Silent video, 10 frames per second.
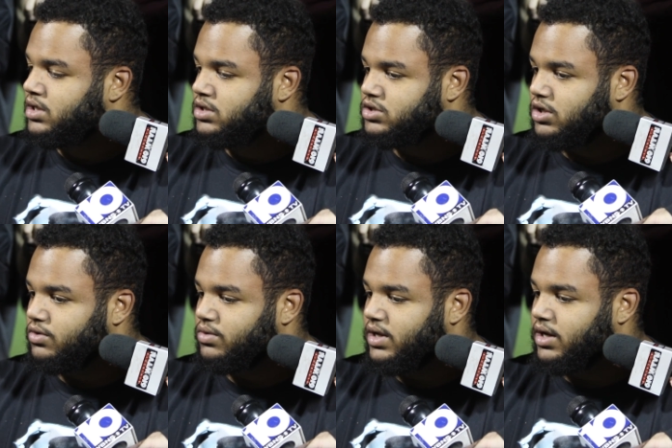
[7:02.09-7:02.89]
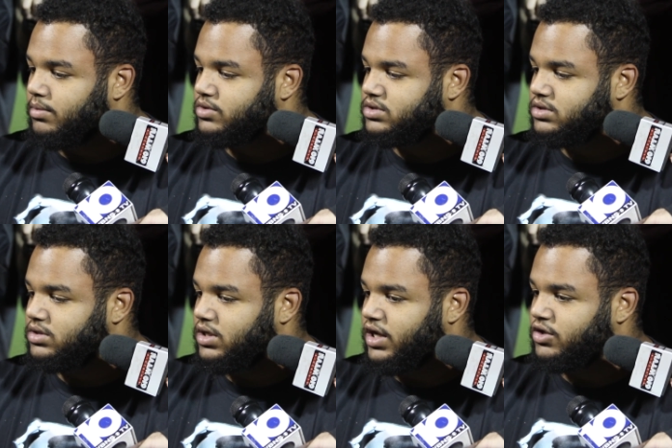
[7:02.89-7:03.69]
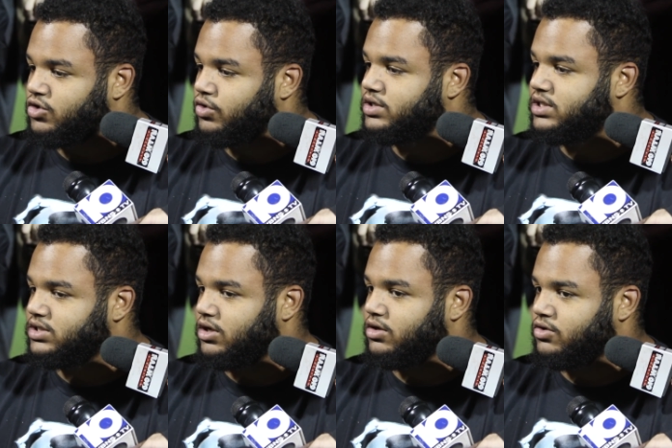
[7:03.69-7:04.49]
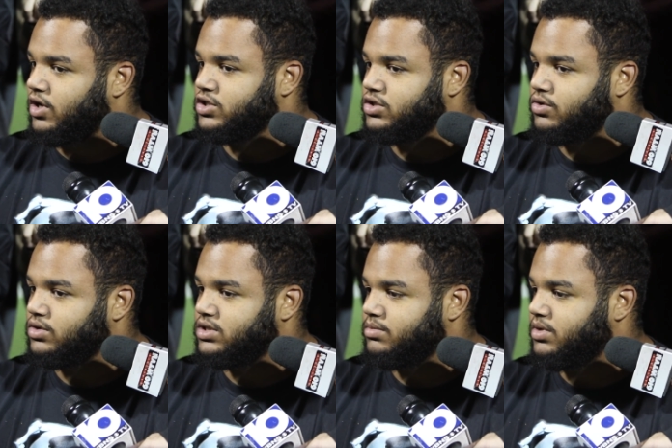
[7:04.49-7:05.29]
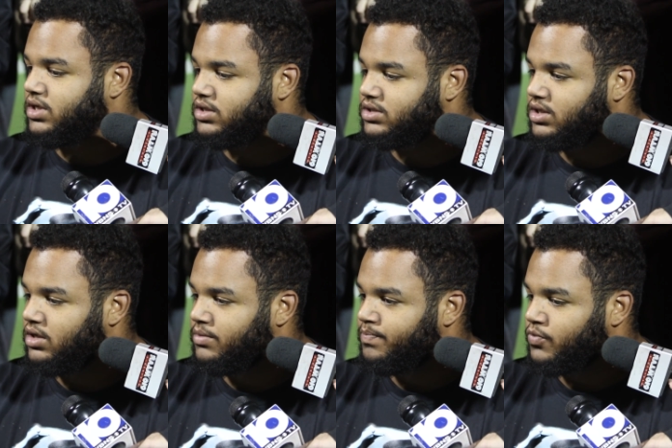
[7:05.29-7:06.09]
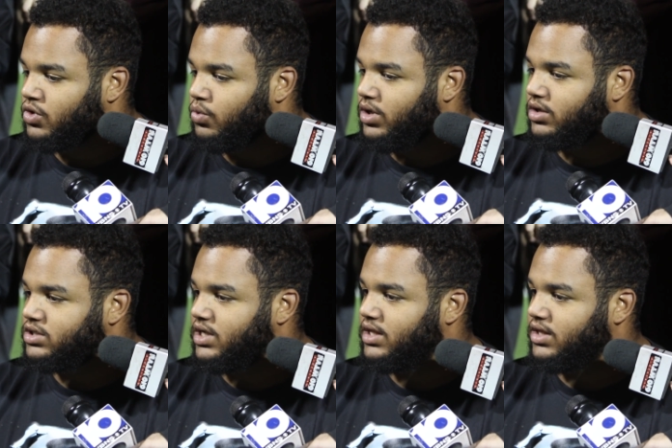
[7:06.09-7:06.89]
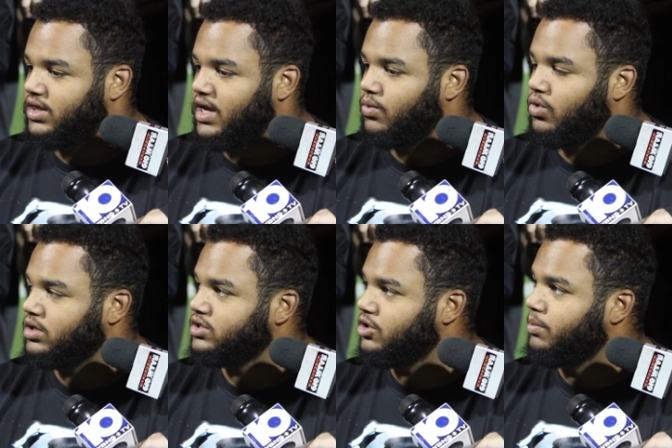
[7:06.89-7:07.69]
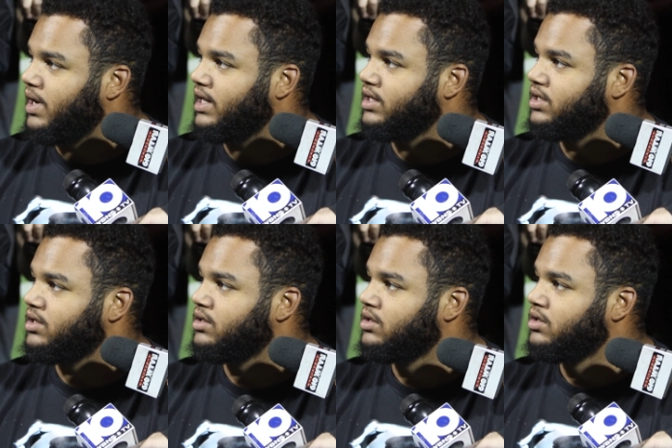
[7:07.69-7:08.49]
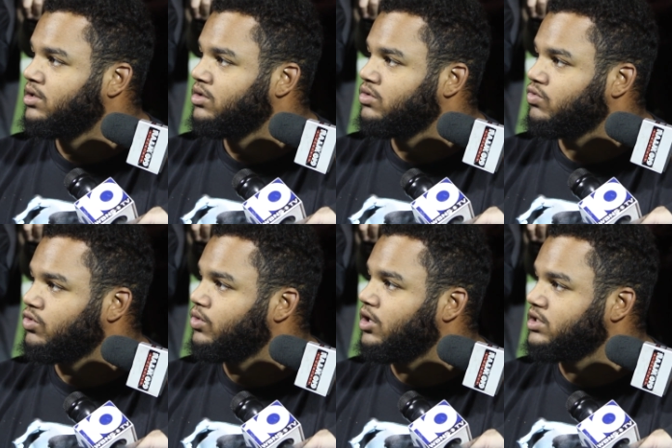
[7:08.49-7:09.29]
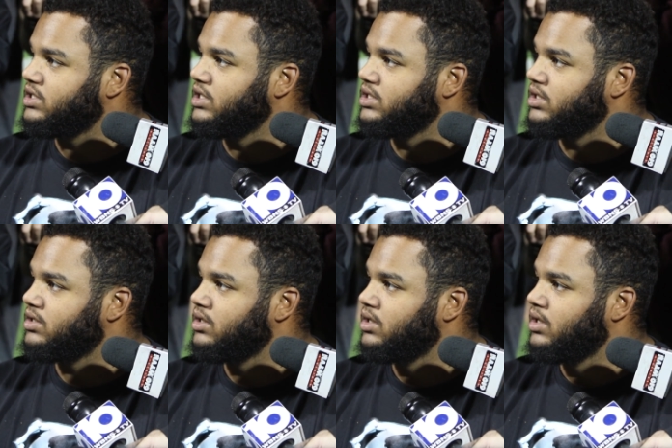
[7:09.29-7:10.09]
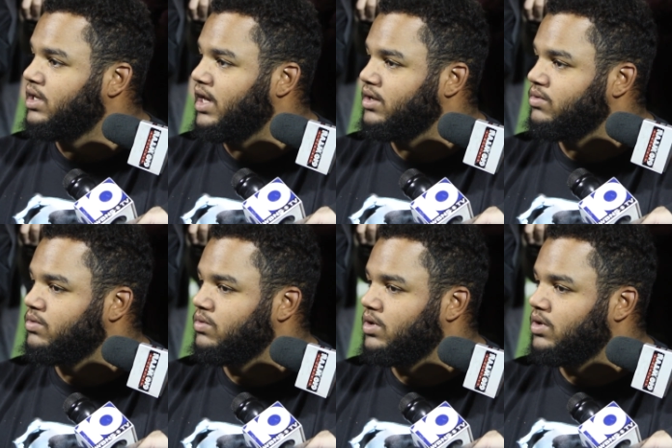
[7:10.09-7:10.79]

So it almost increases our aggression towards them because we understand that they want so badly to ruin our season, and